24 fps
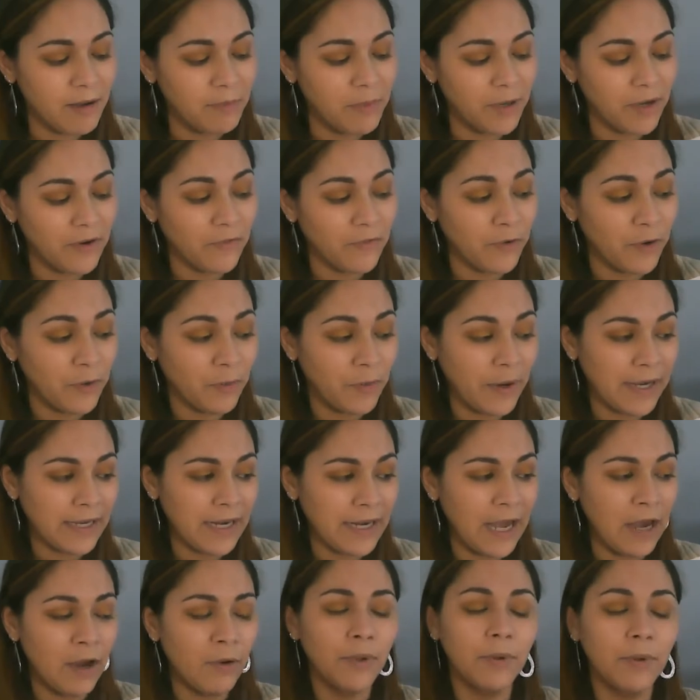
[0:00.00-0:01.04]
But for right
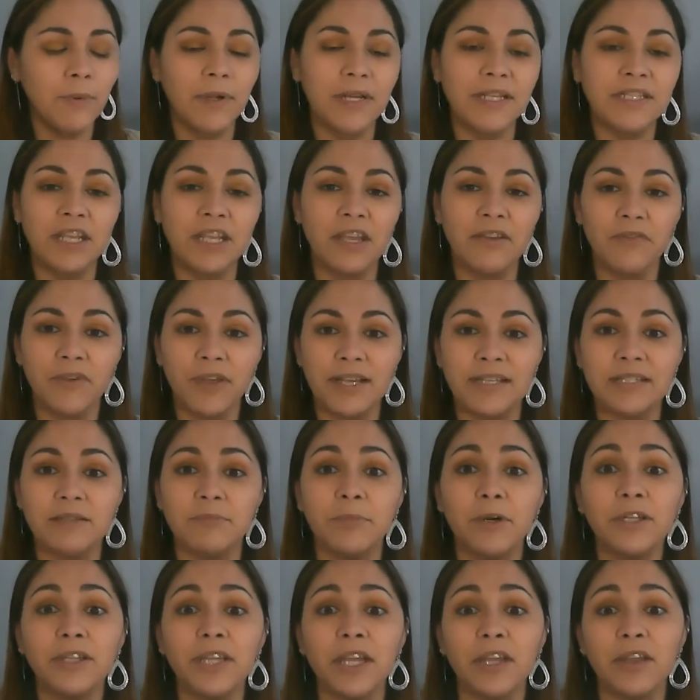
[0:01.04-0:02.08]
now, we wanted to give you guys a
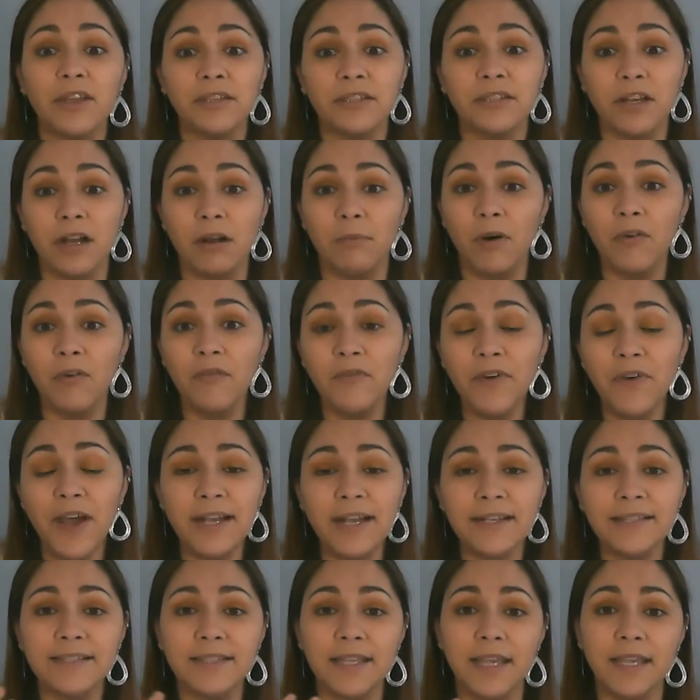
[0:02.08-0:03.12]
book that you can talk about
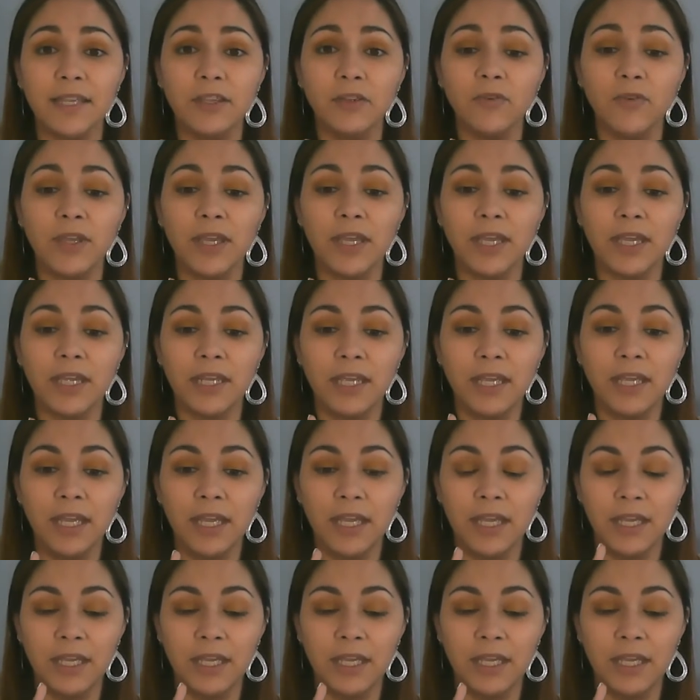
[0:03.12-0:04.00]
facts, and you can